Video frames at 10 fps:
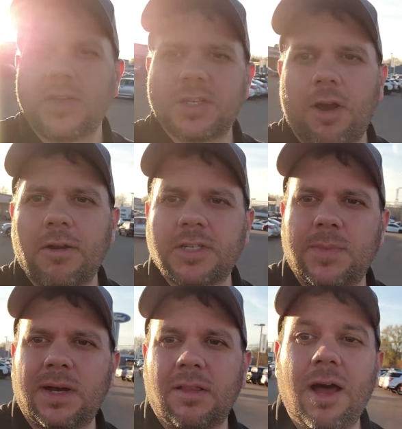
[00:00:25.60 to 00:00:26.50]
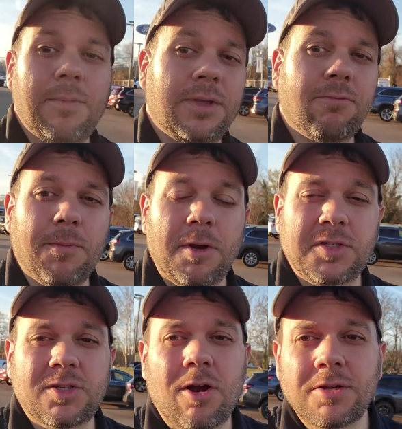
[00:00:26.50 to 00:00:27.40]
all these cars on my lot, but
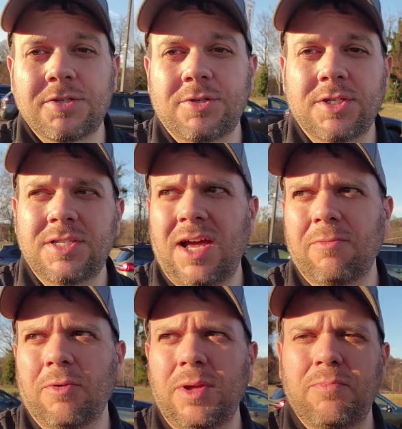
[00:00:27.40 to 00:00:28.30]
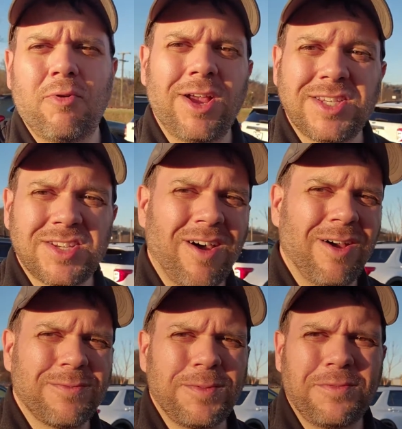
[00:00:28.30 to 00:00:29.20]
remote starts are just not really
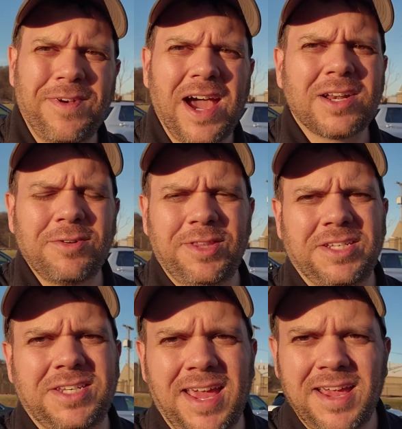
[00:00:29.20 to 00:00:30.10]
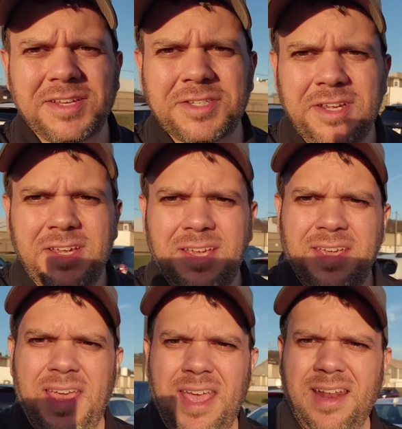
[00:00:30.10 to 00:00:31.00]
pre-installed from the factory these days.
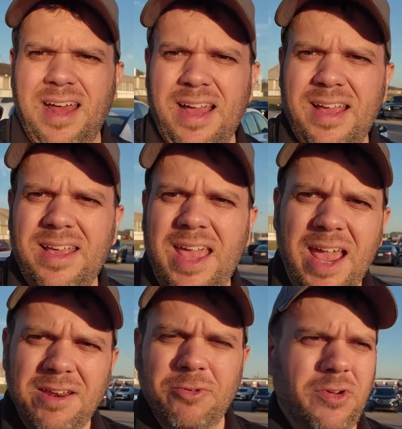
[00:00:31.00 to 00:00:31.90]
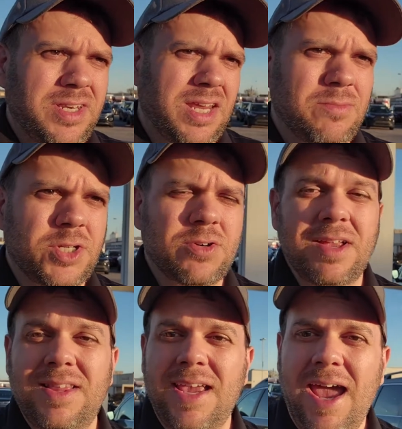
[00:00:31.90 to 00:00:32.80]
And I can't really
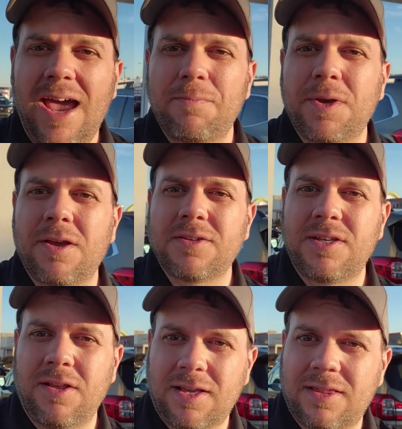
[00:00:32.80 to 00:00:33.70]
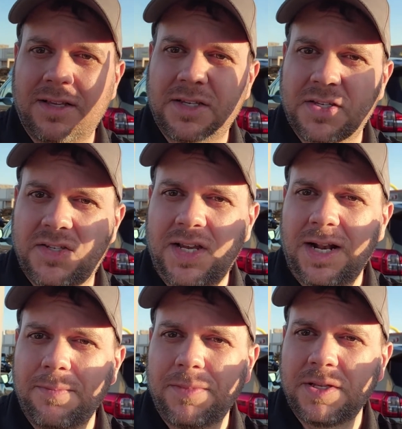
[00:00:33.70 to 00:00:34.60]
demonstrate the app because, like this is
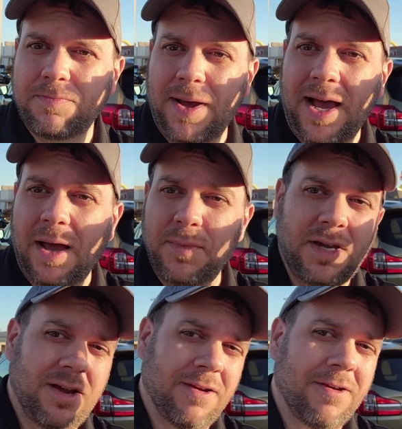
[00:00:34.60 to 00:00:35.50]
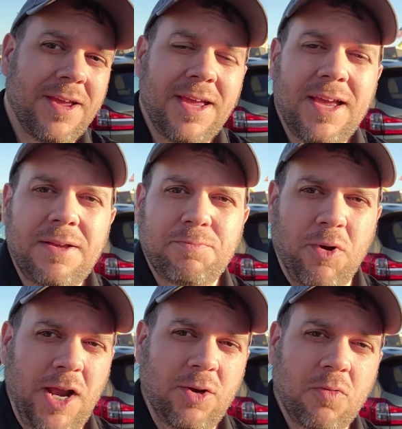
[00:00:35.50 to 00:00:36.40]
sent up that's behind me here.
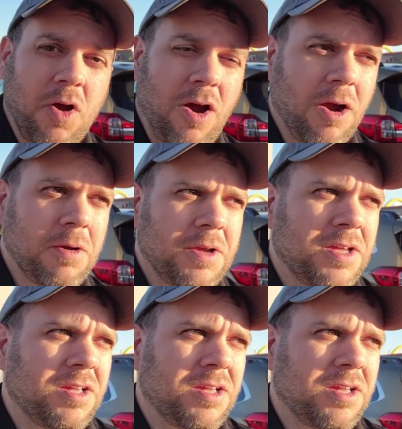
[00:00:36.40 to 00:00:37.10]
Brand new car,